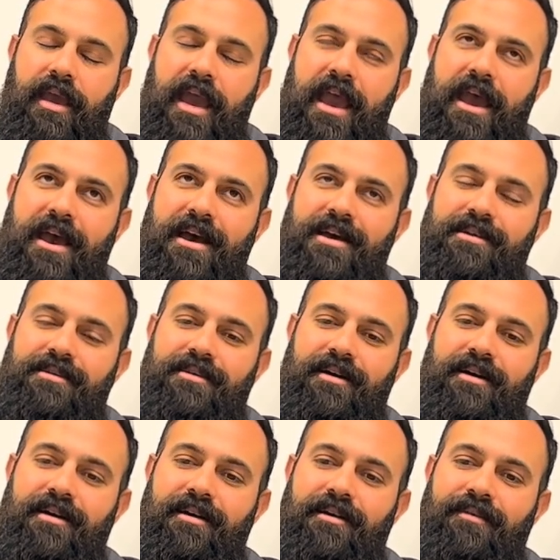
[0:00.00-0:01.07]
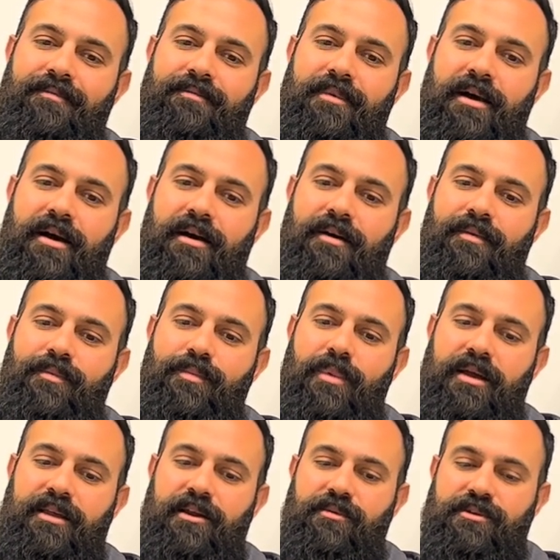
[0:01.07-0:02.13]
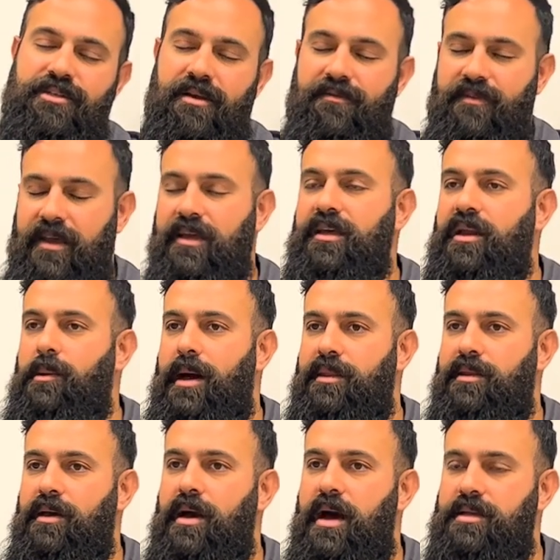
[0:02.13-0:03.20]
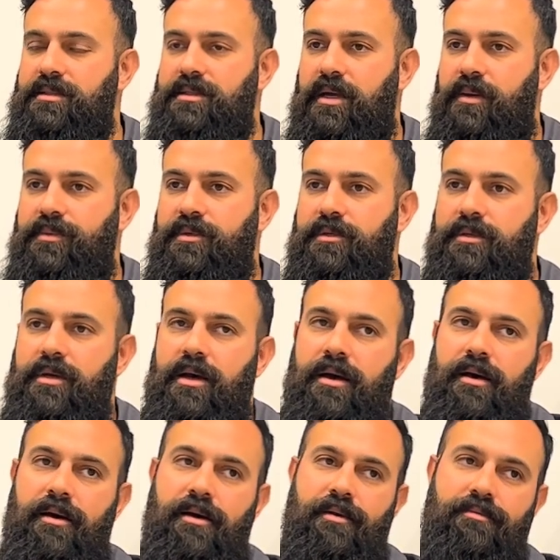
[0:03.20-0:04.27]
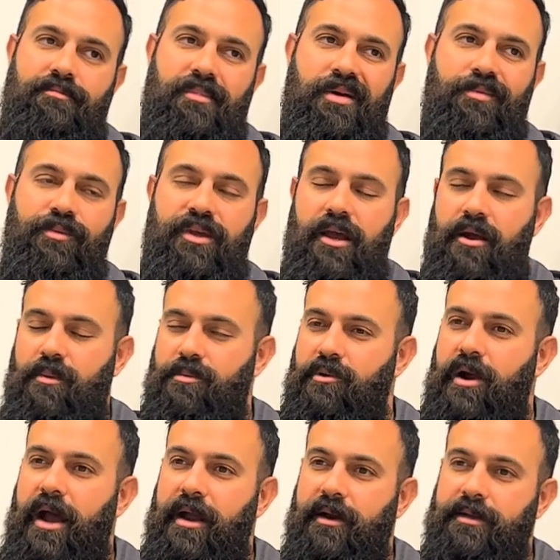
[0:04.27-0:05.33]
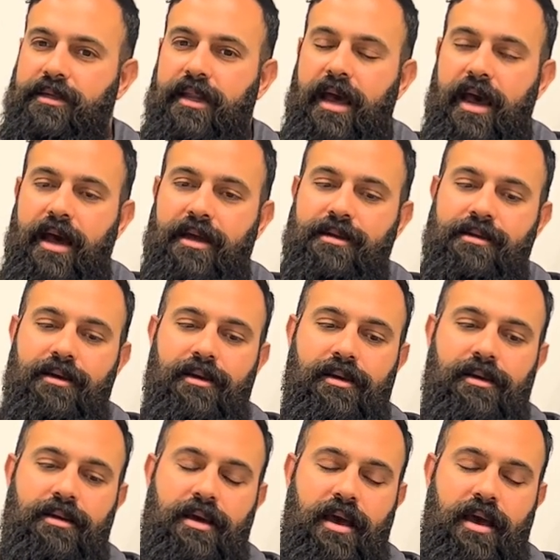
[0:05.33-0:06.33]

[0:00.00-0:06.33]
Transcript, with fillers: and um, um, but you know we started thinking about the concept um, a year prior to that mm.